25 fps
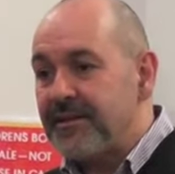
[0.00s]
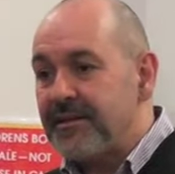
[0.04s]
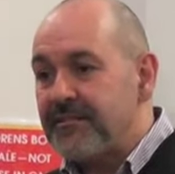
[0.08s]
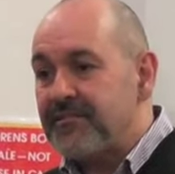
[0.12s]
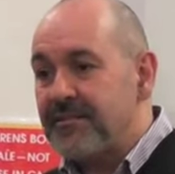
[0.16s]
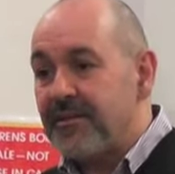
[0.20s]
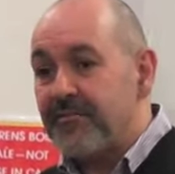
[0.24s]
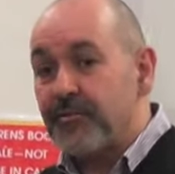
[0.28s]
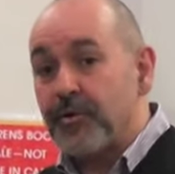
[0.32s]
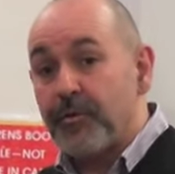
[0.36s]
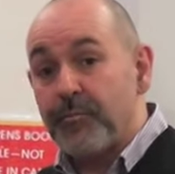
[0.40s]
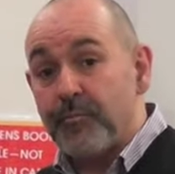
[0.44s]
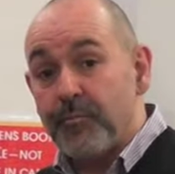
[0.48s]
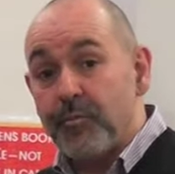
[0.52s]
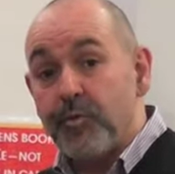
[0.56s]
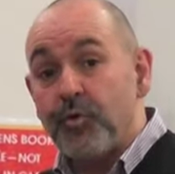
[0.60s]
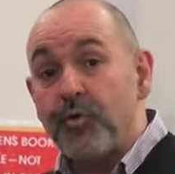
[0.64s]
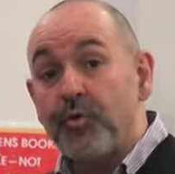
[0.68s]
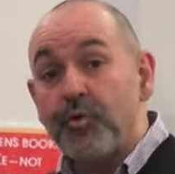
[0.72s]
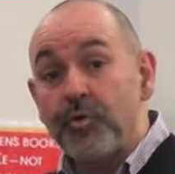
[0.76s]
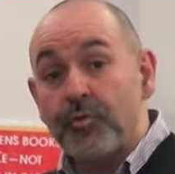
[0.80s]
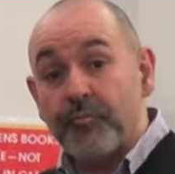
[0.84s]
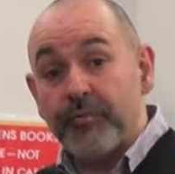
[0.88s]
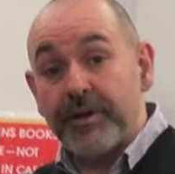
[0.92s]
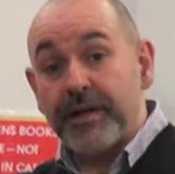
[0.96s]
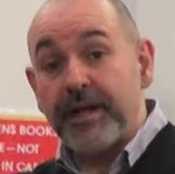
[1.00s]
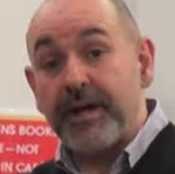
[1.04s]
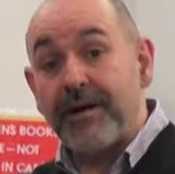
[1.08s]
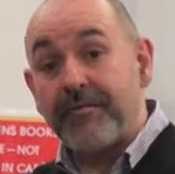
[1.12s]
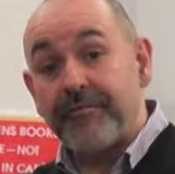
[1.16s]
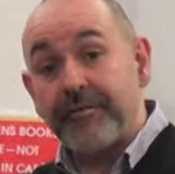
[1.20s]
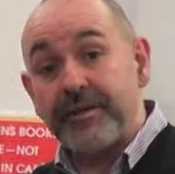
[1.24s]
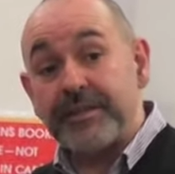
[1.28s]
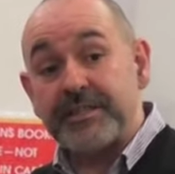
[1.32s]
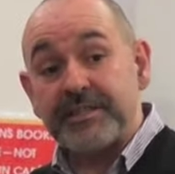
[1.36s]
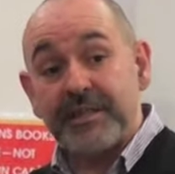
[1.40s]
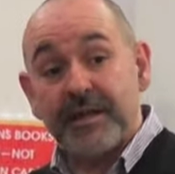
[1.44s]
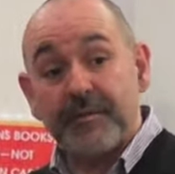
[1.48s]
So I've got more
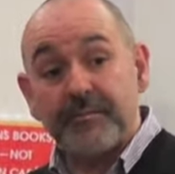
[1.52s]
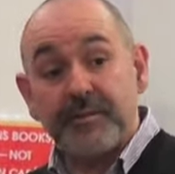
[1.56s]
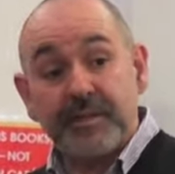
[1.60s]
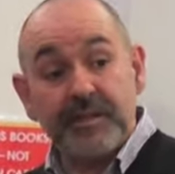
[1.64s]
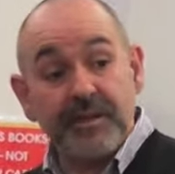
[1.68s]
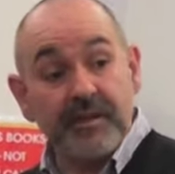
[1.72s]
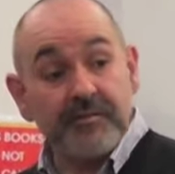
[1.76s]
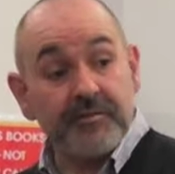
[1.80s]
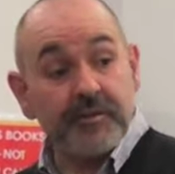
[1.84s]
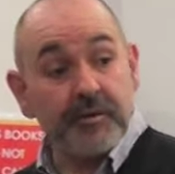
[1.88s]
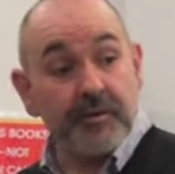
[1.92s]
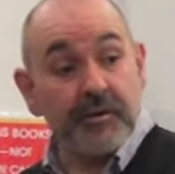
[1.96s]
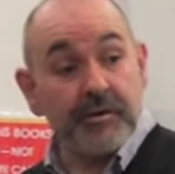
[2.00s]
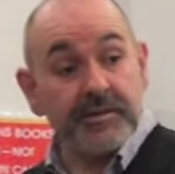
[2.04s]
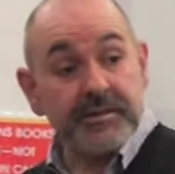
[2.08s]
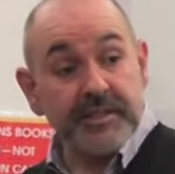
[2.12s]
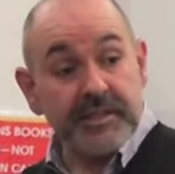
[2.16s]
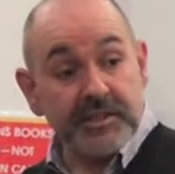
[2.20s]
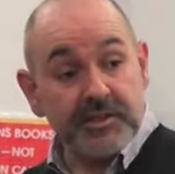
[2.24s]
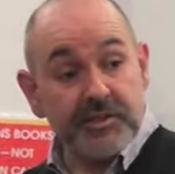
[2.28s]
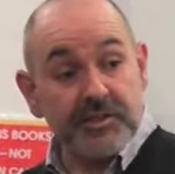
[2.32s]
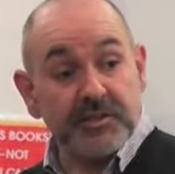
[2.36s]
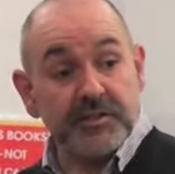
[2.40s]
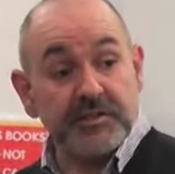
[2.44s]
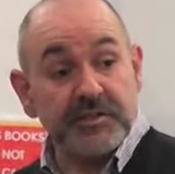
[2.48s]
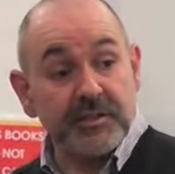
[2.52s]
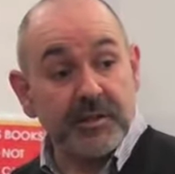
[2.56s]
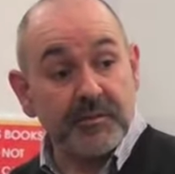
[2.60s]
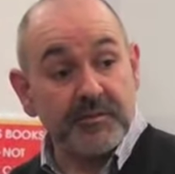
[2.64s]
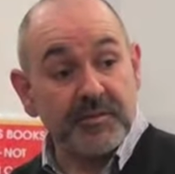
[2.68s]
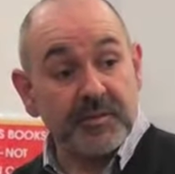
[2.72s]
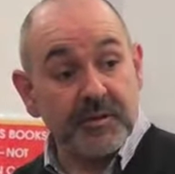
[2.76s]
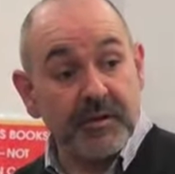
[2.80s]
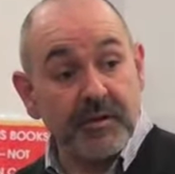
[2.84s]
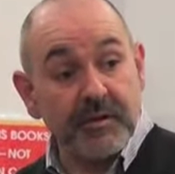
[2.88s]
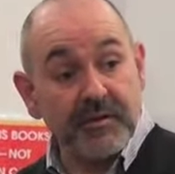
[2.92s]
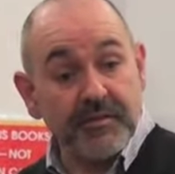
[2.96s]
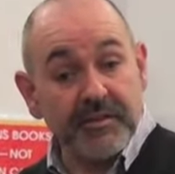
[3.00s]
recovery time than I've got addiction time.
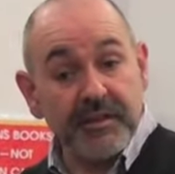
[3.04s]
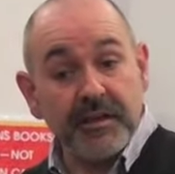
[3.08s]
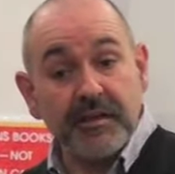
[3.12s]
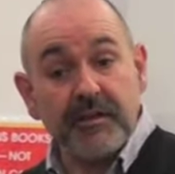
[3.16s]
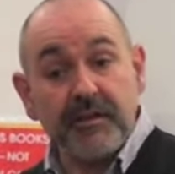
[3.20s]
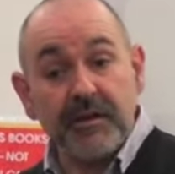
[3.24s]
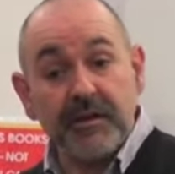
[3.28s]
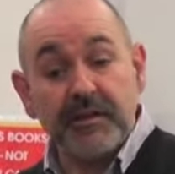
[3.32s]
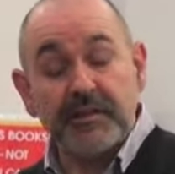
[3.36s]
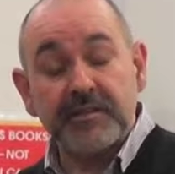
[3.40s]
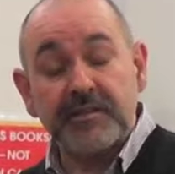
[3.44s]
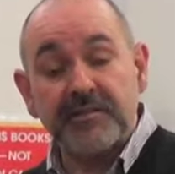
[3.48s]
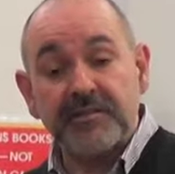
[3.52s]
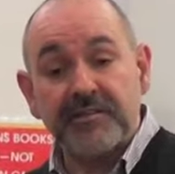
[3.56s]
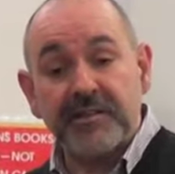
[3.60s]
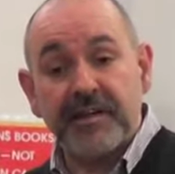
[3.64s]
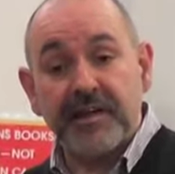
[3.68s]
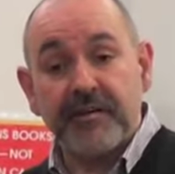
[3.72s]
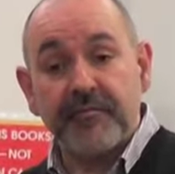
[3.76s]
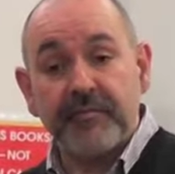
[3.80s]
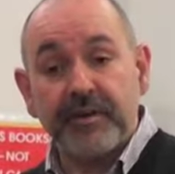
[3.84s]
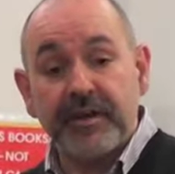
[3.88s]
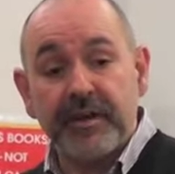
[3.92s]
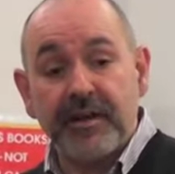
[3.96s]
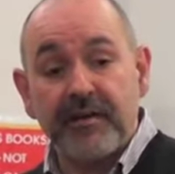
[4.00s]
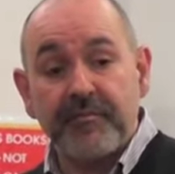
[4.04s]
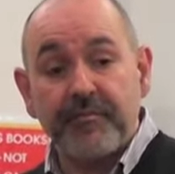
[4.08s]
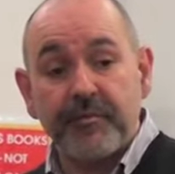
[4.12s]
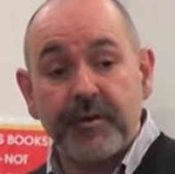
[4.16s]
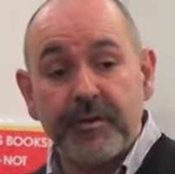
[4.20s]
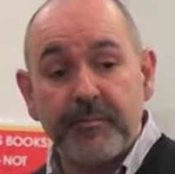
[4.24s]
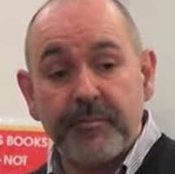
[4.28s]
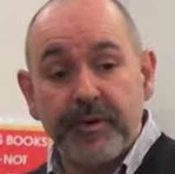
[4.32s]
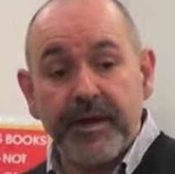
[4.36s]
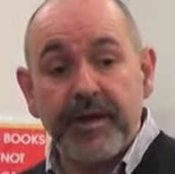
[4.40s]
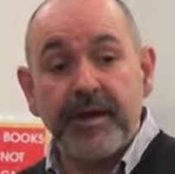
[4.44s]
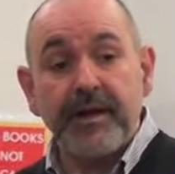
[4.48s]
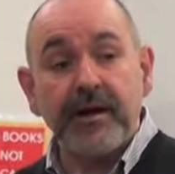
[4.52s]
So I think I understand recovery
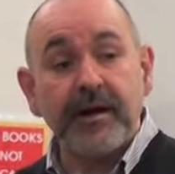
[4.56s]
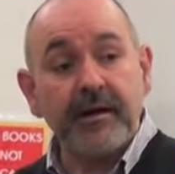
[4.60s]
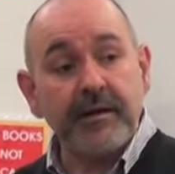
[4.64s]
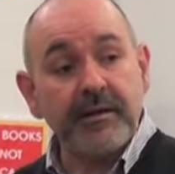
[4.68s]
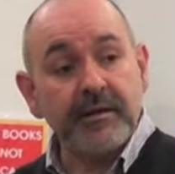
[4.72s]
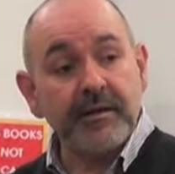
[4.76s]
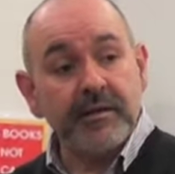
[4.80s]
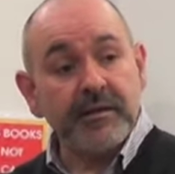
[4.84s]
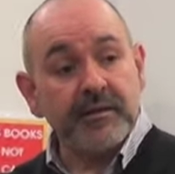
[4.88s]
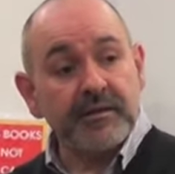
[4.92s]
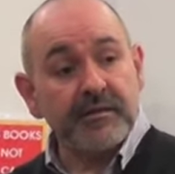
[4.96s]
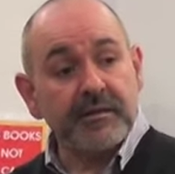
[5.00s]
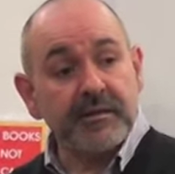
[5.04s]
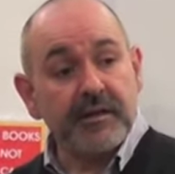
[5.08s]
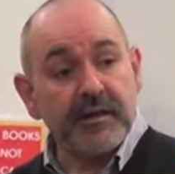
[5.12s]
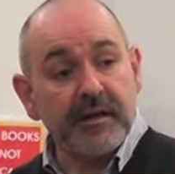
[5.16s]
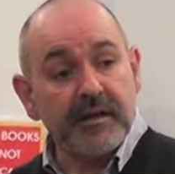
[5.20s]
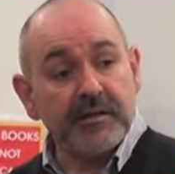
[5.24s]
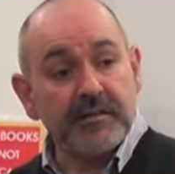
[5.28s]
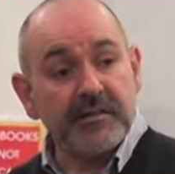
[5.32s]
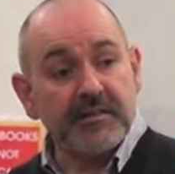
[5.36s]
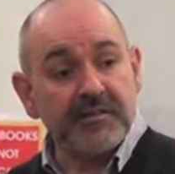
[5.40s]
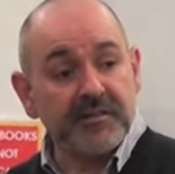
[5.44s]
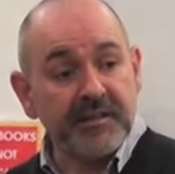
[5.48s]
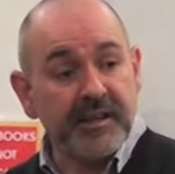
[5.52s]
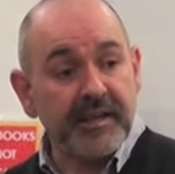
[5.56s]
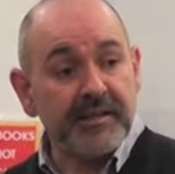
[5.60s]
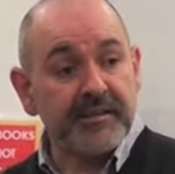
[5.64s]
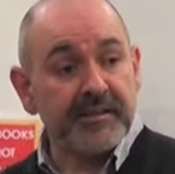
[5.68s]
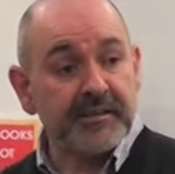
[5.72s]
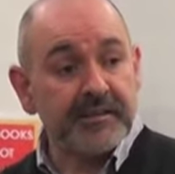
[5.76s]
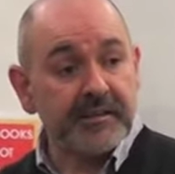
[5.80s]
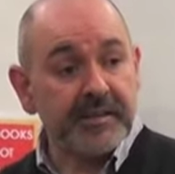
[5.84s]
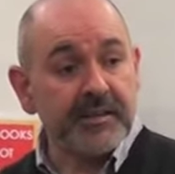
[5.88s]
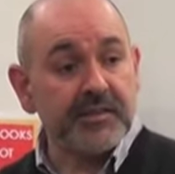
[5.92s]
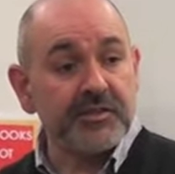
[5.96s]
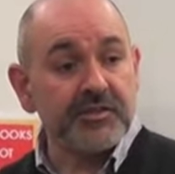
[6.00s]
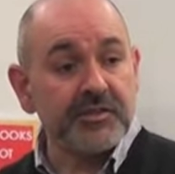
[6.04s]
better than I understand
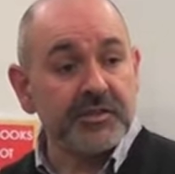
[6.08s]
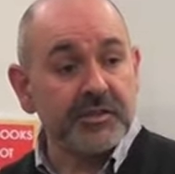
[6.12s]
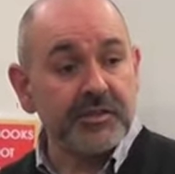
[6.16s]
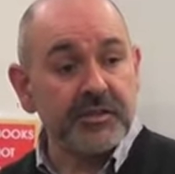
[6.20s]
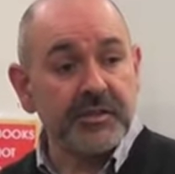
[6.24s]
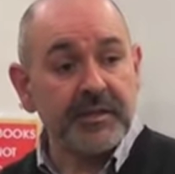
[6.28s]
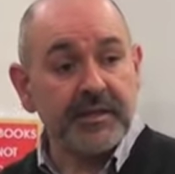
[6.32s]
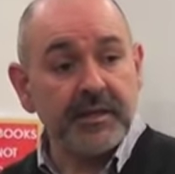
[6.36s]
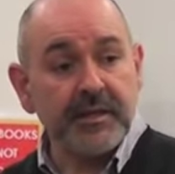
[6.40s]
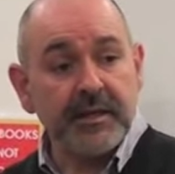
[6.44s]
addiction.